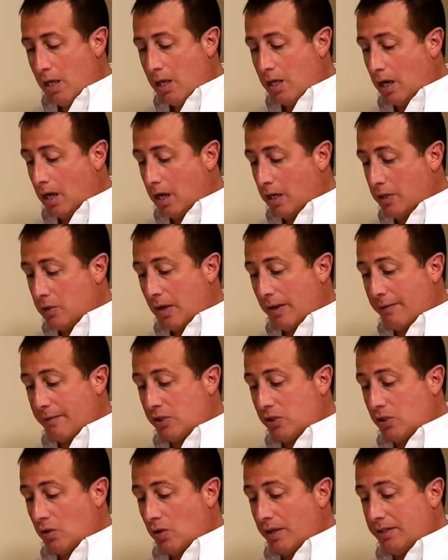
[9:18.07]
You have a
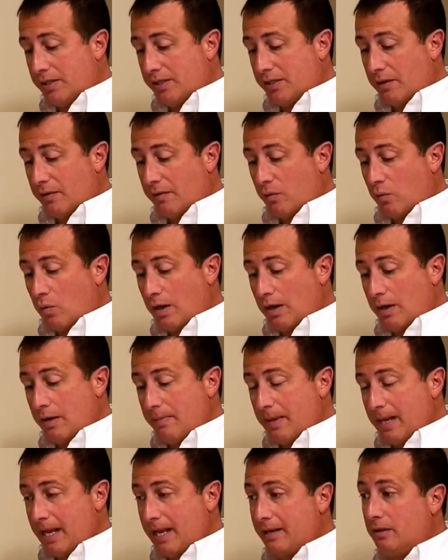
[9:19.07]
choice of 1
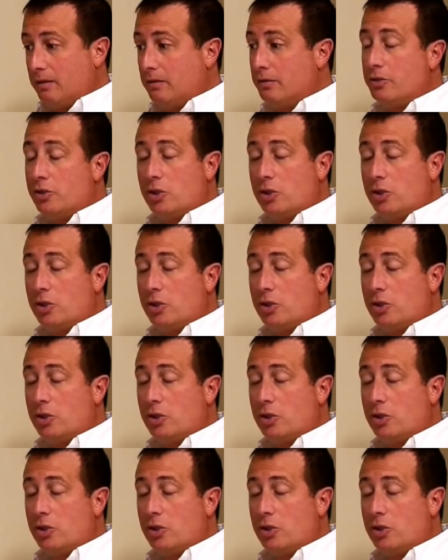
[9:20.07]
panel,